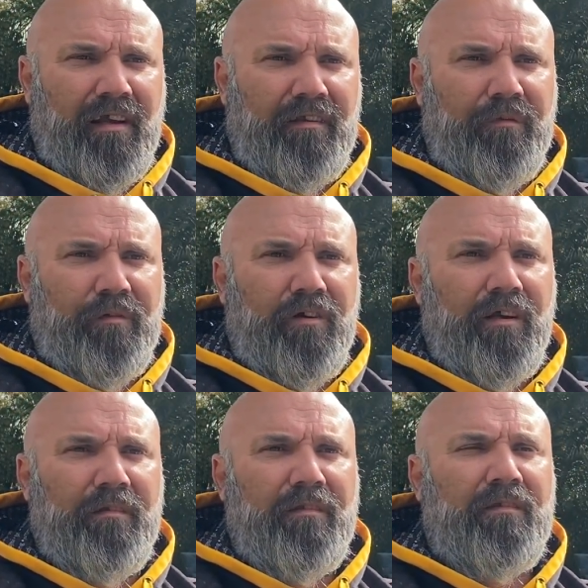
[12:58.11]

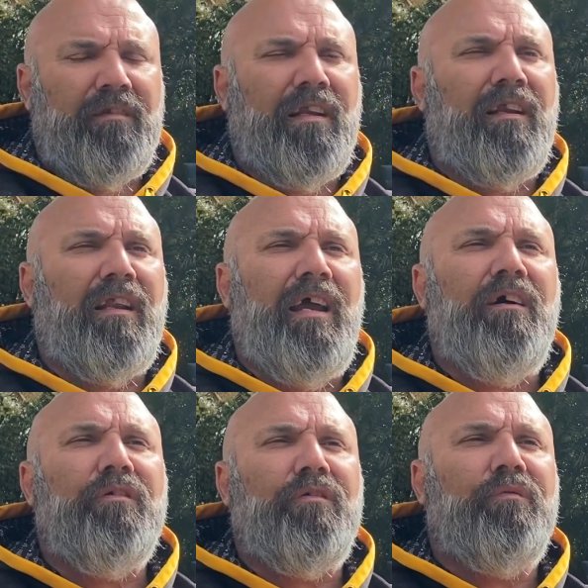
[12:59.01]
define, that
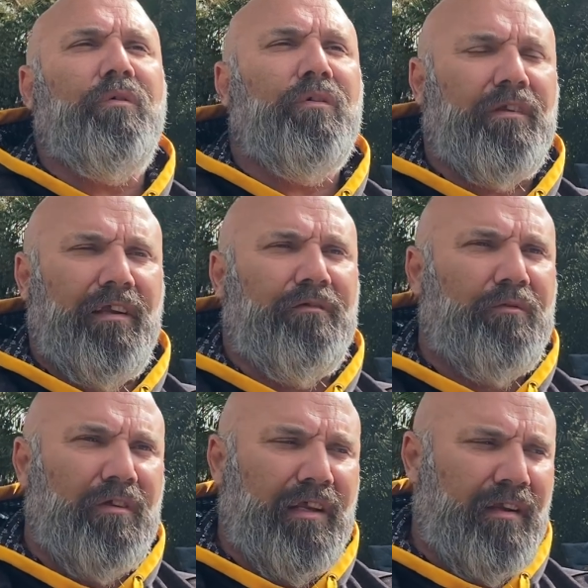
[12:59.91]
allows for these
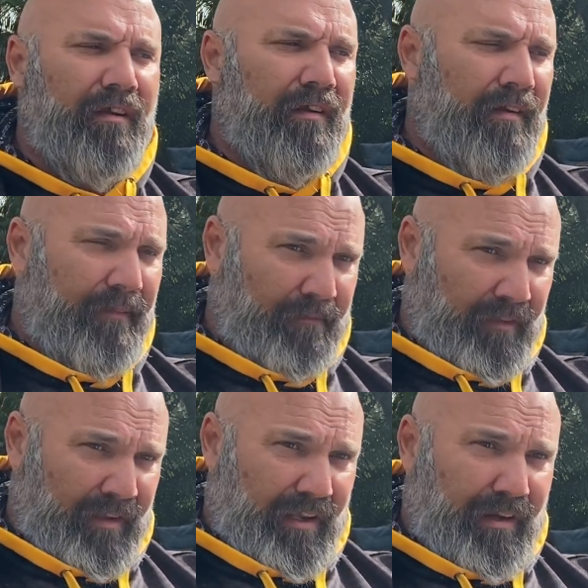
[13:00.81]
really
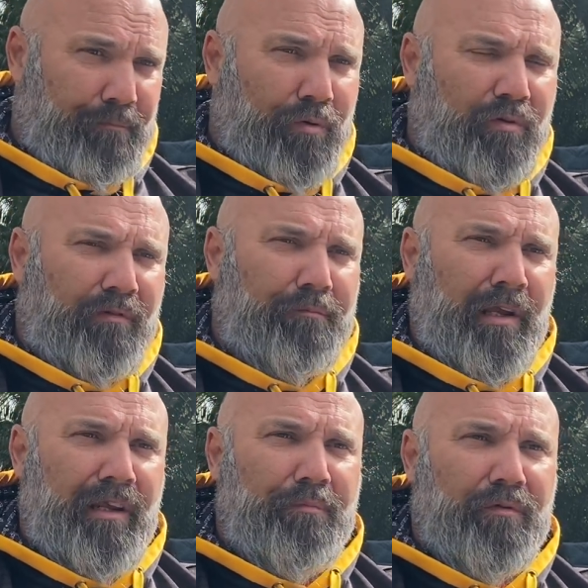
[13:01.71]
important
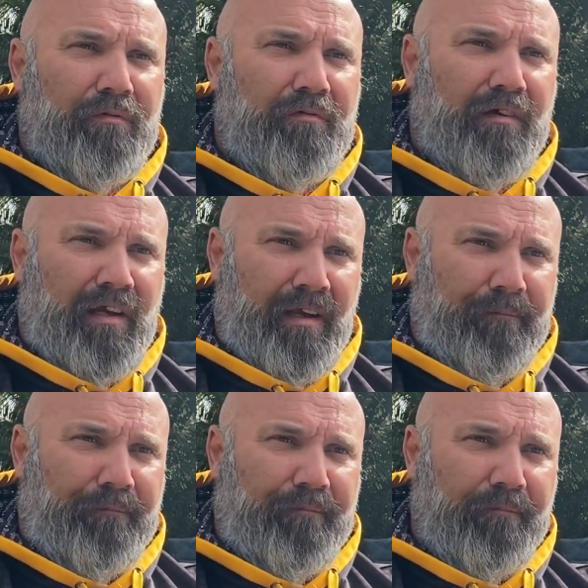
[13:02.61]
people, that